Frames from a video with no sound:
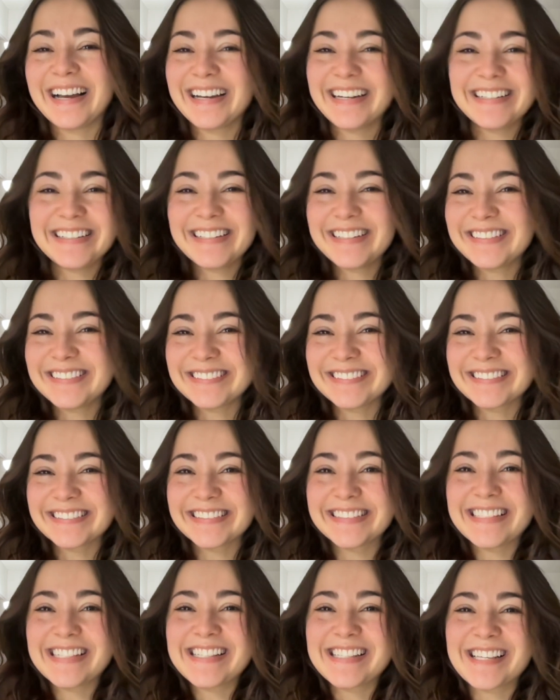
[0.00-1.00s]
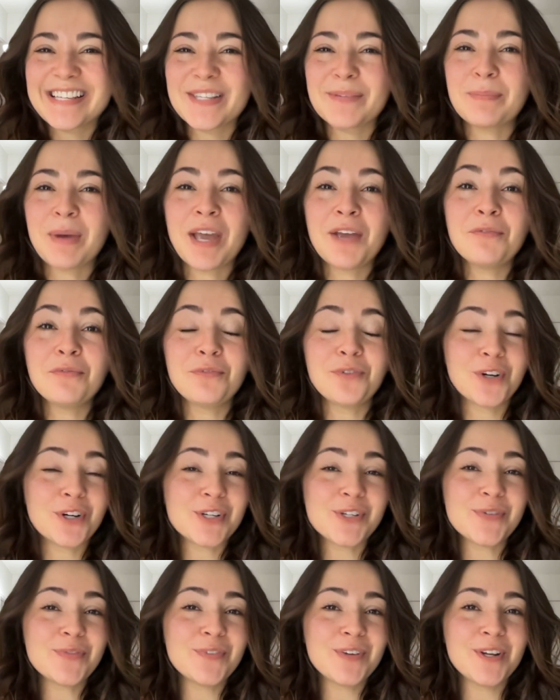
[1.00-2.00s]
I know this is my
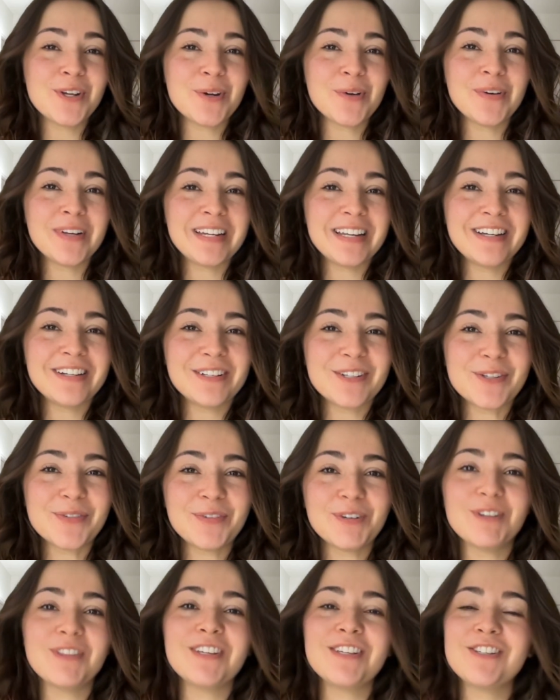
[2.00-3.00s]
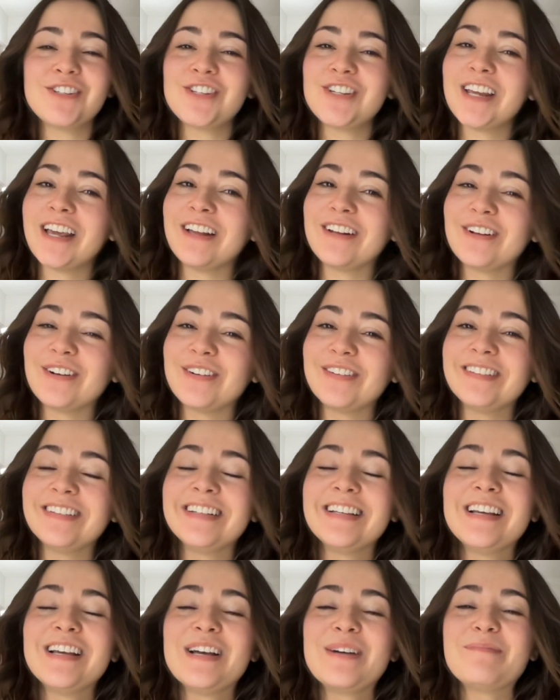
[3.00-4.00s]
first video in English for this channel,
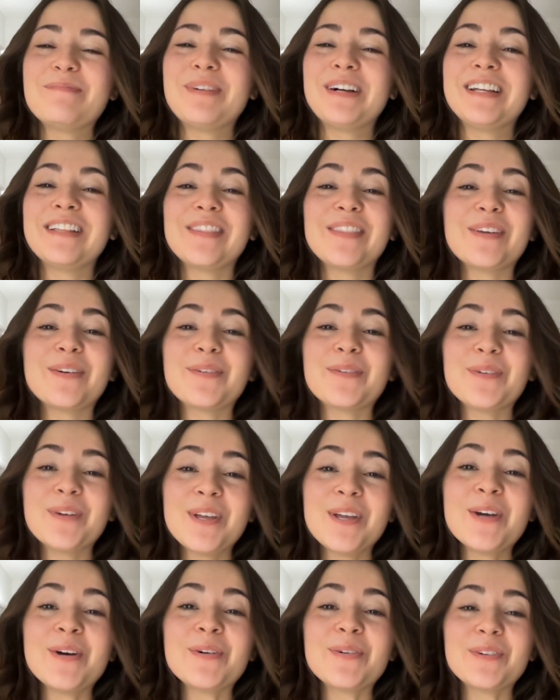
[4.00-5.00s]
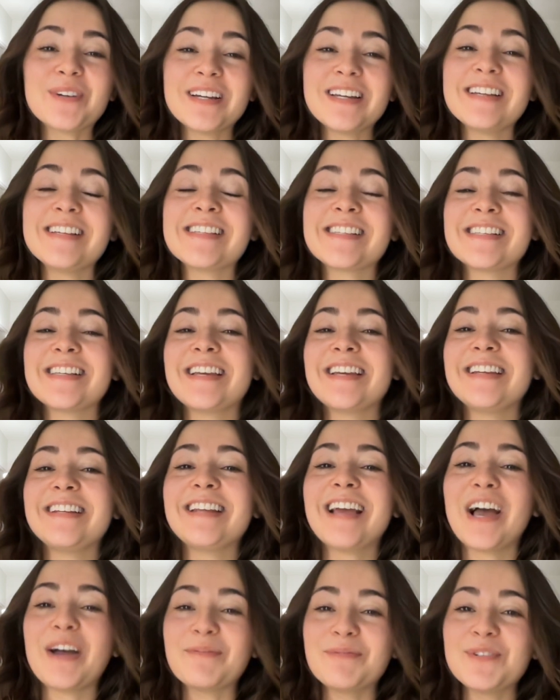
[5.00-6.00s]
but the real reason
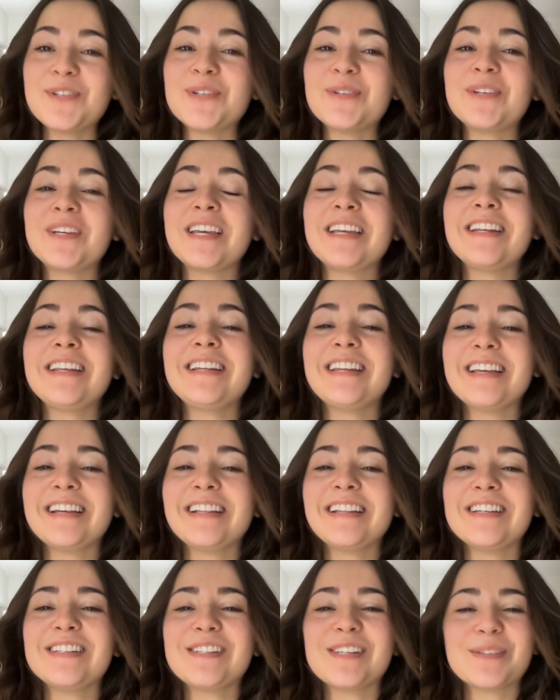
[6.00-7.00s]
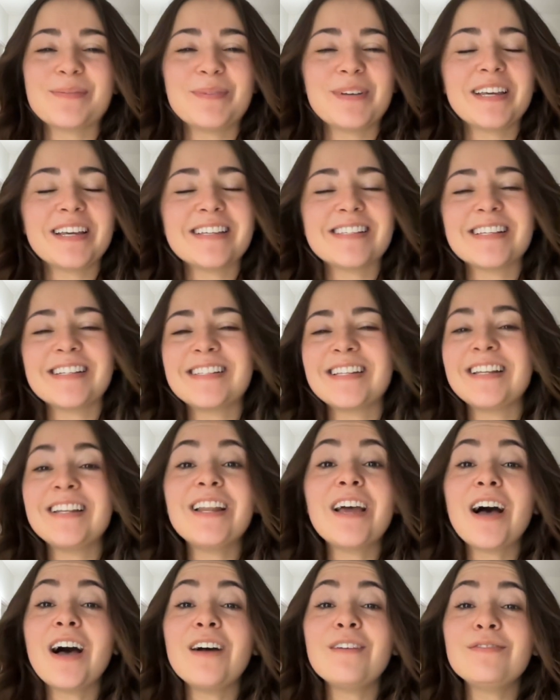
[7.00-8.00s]
I'm doing it in English is because I did
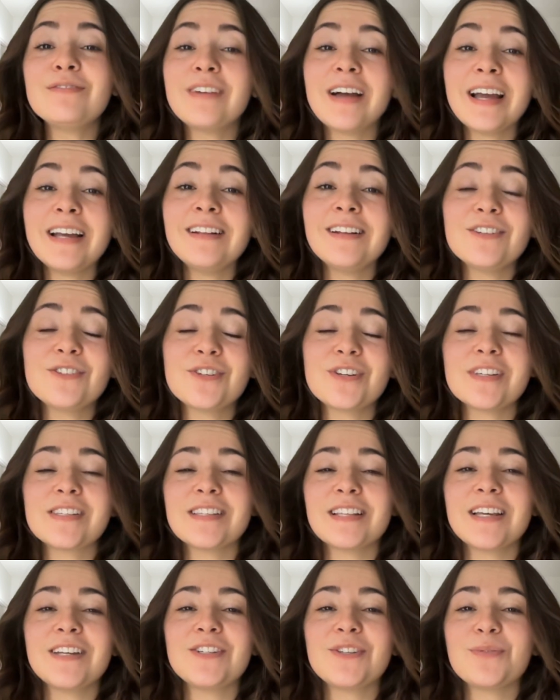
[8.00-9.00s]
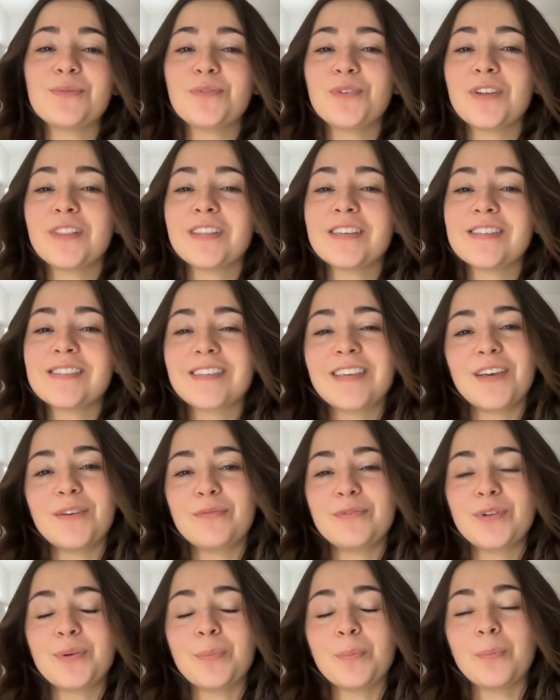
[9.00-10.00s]
not find the translation for this
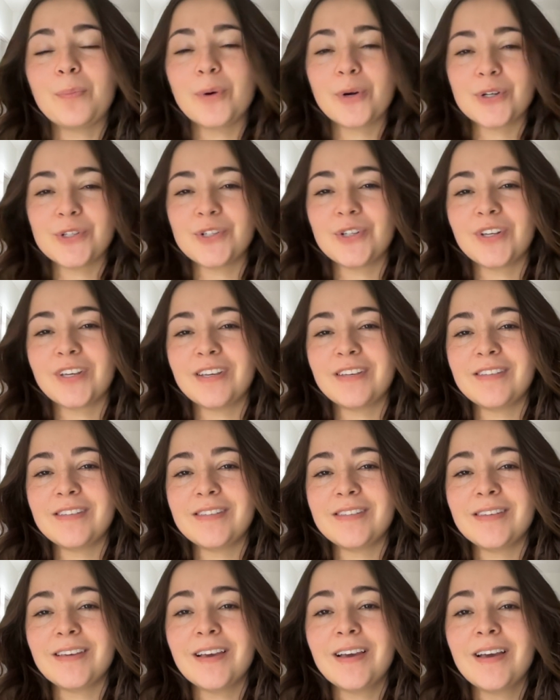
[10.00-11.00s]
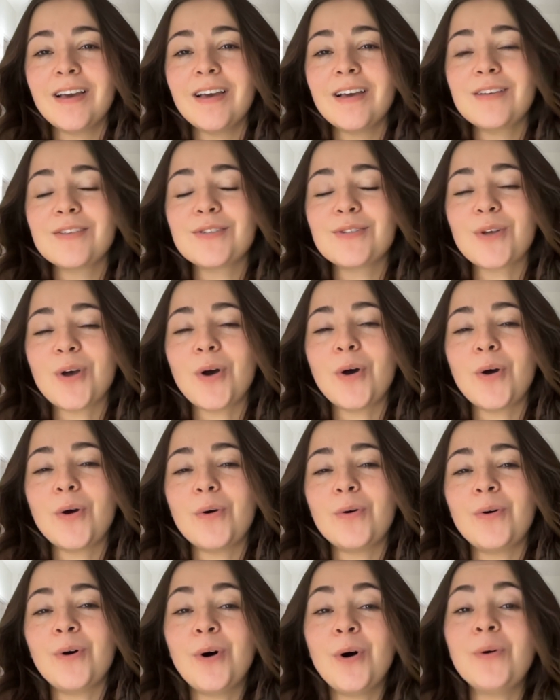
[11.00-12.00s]
gift in Portuguese.
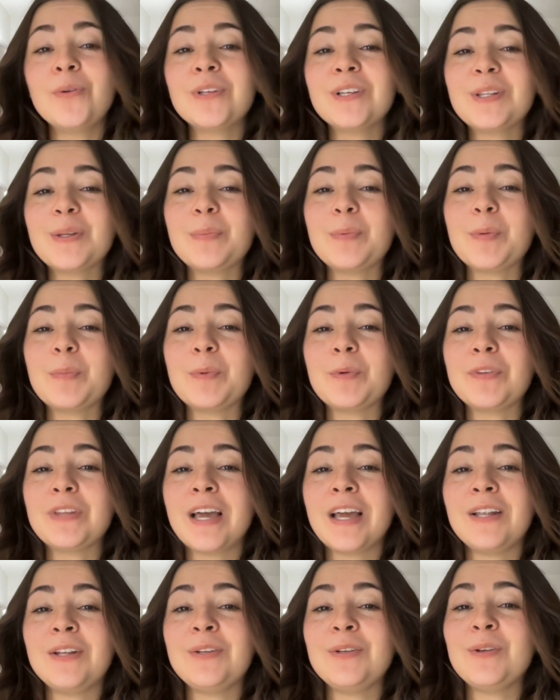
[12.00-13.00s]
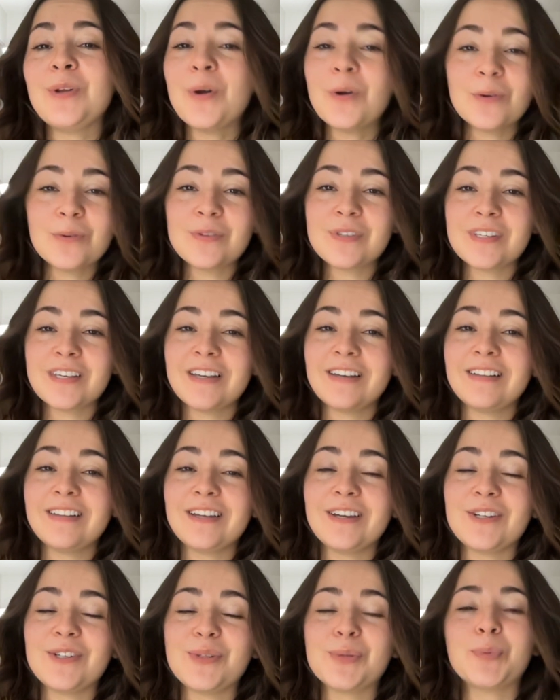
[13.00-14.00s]
So only the people that knows
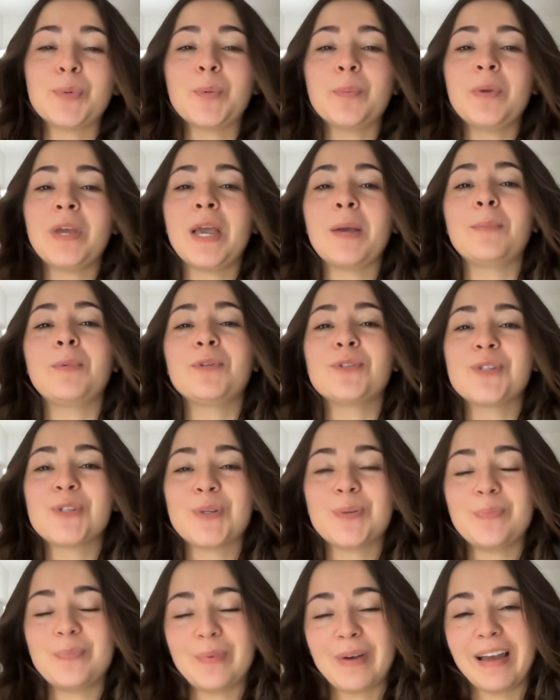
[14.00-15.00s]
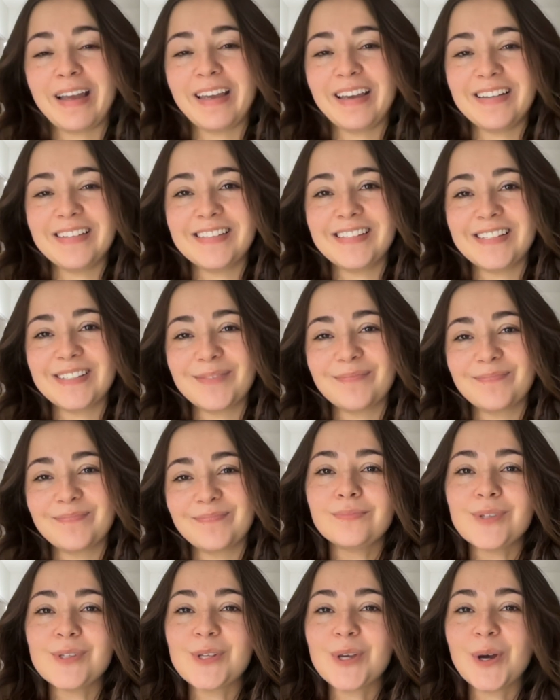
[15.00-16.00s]
English will be able to buy it.
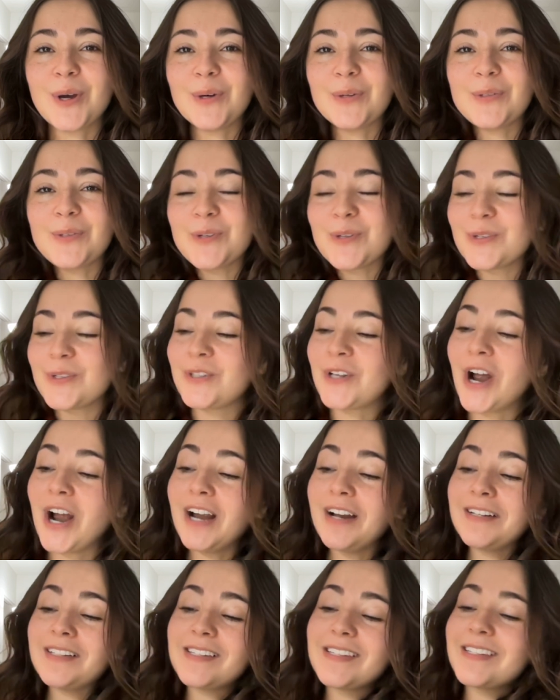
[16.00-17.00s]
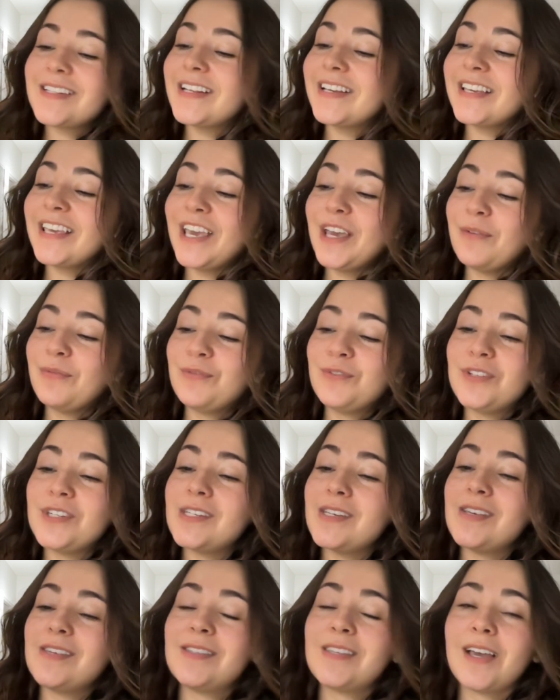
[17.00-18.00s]
So to start, the
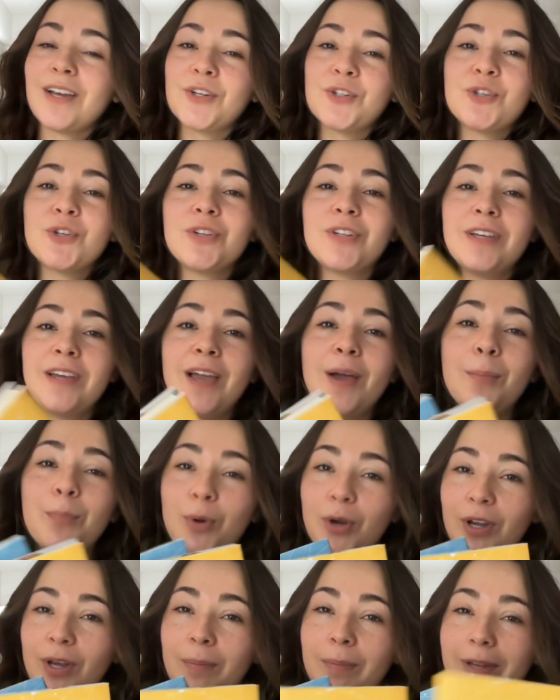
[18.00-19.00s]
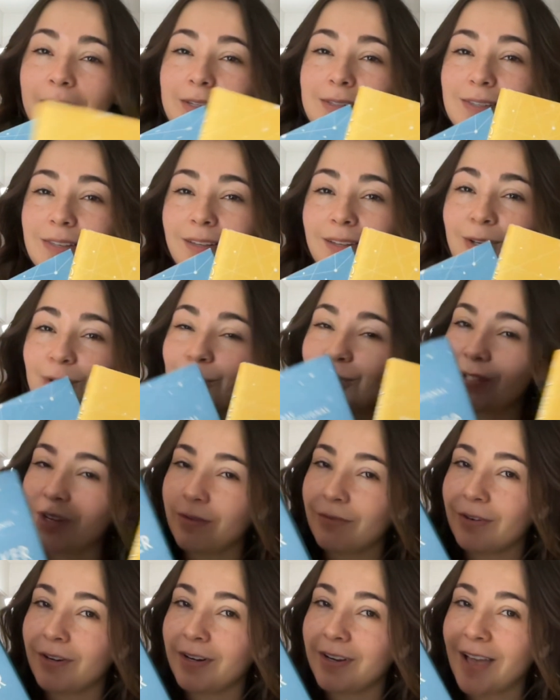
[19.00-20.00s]
gift is actually a book, but it's a little
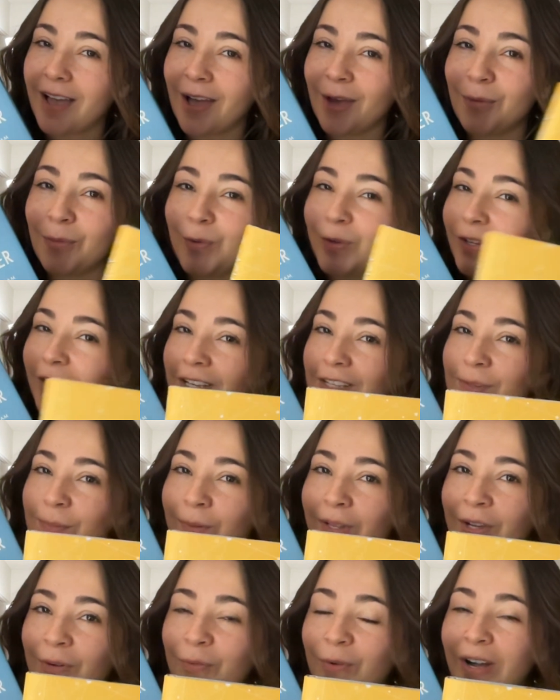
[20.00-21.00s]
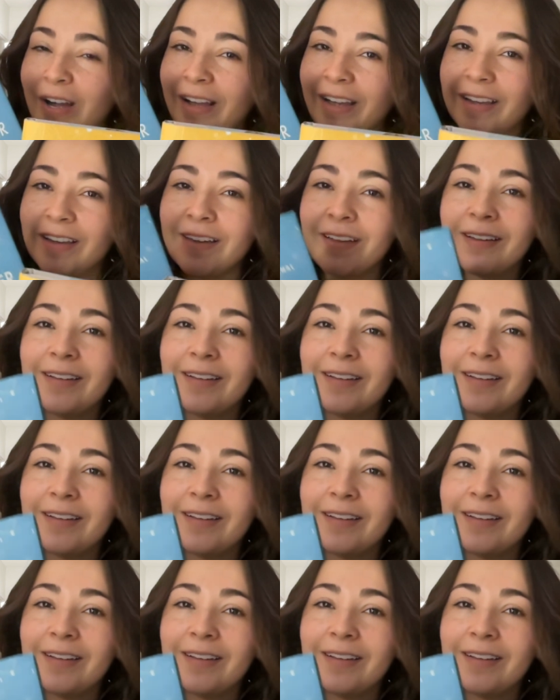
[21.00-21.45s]
different. I will explain why.